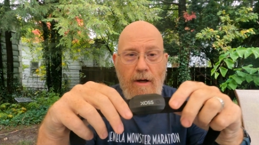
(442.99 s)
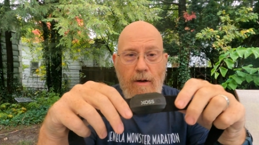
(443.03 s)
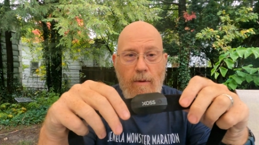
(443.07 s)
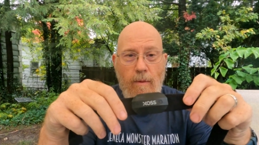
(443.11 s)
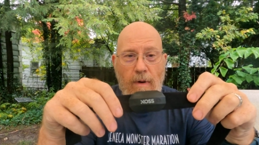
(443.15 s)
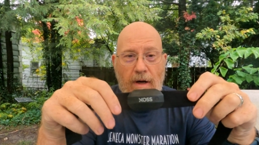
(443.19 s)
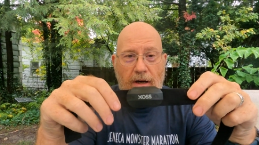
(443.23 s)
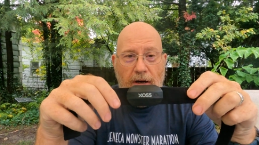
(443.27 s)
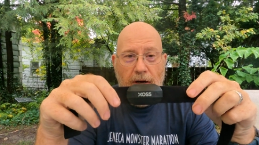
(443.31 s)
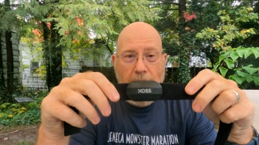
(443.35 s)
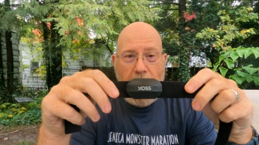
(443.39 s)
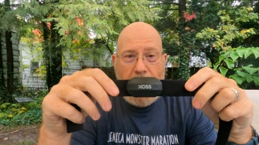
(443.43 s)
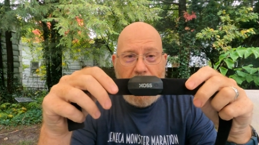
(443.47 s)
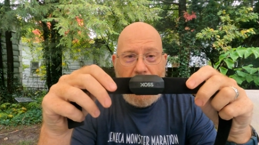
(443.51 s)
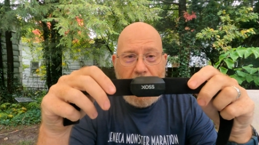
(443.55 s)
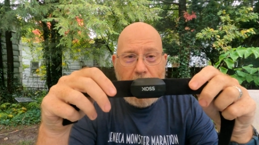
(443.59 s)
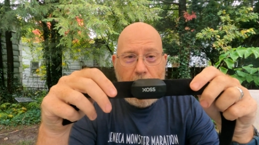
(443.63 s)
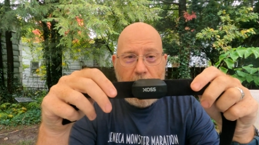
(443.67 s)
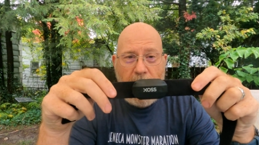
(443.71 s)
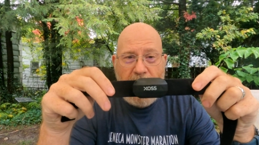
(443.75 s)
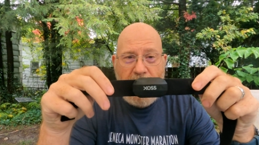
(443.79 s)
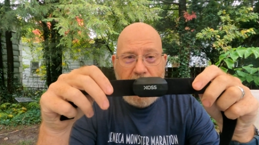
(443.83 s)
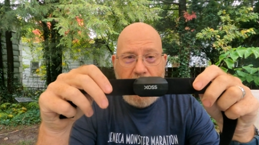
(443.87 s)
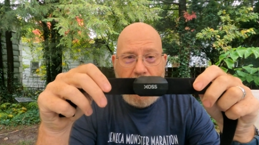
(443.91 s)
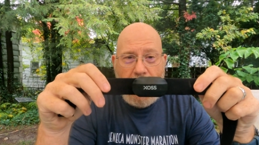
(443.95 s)
went on
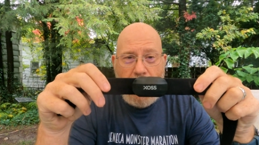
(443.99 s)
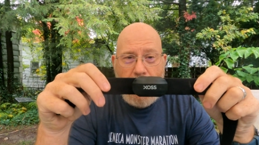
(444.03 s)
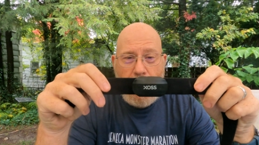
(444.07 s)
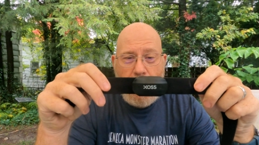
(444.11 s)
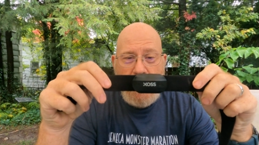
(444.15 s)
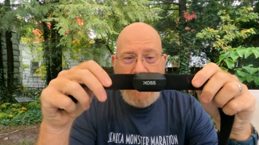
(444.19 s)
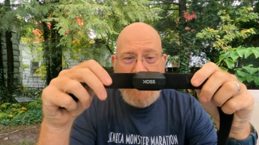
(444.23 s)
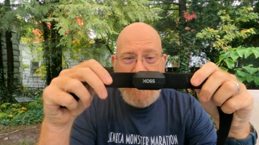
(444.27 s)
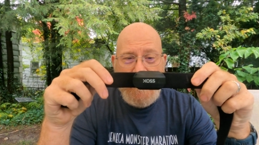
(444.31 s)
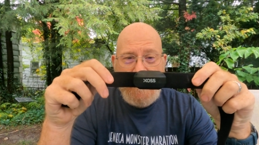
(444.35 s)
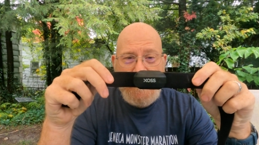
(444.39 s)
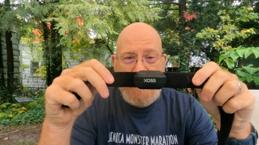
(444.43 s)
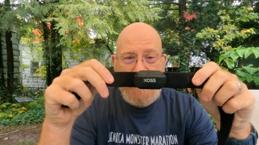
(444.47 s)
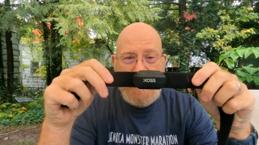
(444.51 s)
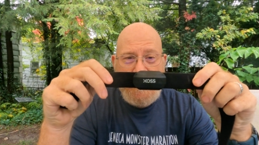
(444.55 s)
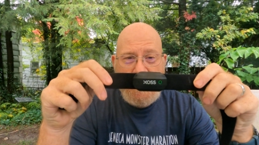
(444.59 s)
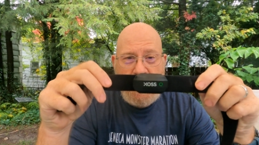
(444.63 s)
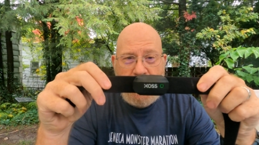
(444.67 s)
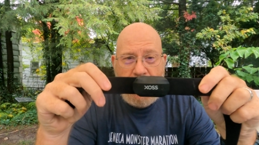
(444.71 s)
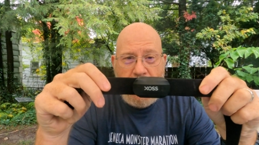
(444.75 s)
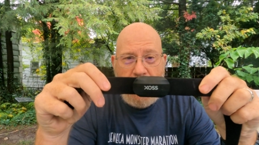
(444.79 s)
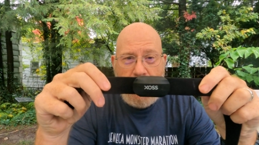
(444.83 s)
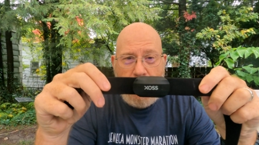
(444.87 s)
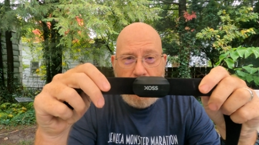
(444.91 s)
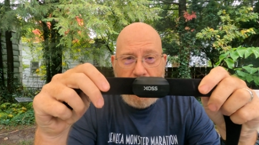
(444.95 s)
Amazon, bought the
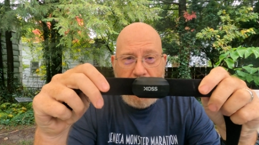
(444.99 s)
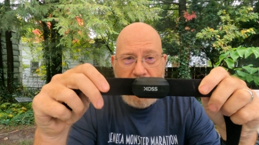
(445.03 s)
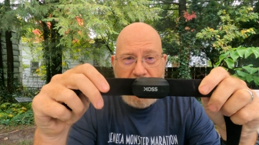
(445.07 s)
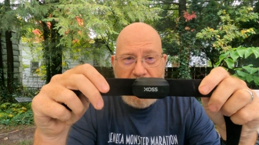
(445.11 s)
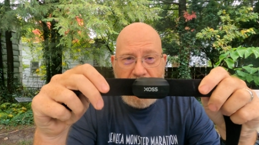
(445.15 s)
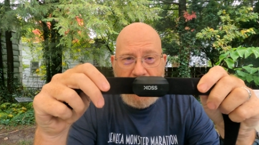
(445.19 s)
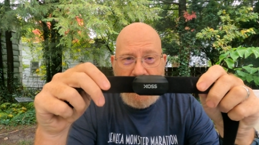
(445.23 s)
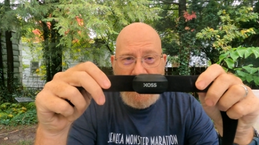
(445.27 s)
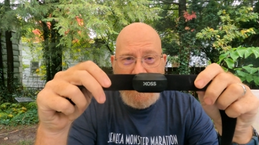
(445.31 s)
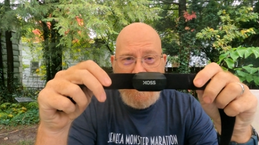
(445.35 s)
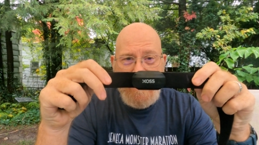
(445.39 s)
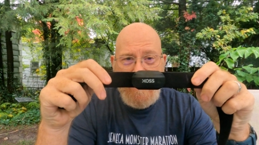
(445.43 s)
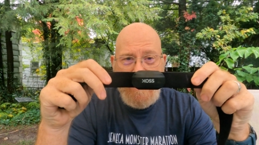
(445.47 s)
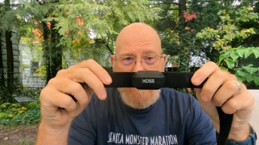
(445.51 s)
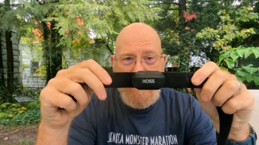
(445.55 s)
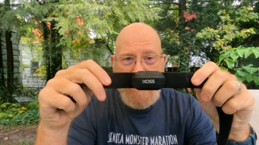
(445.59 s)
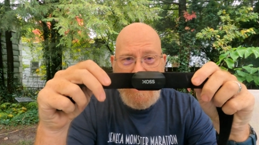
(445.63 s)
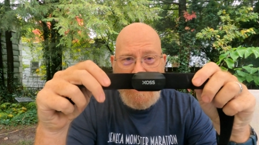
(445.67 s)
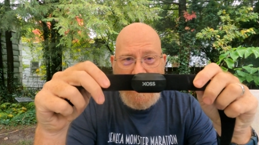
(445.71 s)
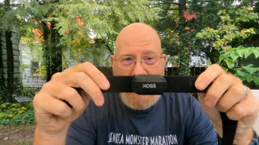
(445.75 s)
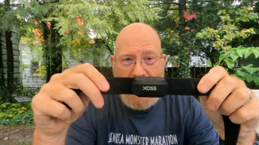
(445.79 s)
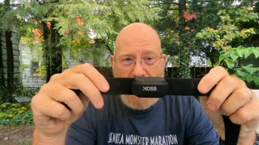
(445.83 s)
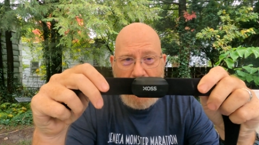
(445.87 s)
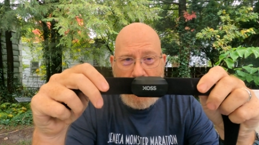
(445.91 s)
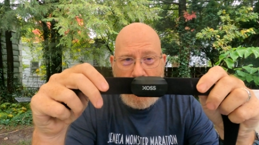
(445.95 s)
cheapest
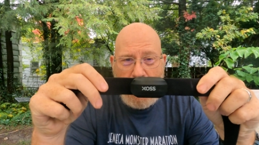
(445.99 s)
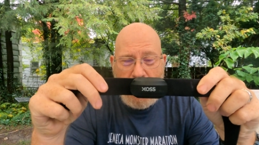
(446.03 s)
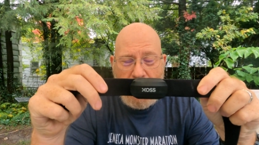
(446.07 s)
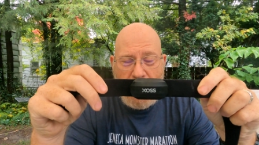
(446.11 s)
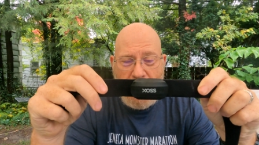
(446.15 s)
ANT+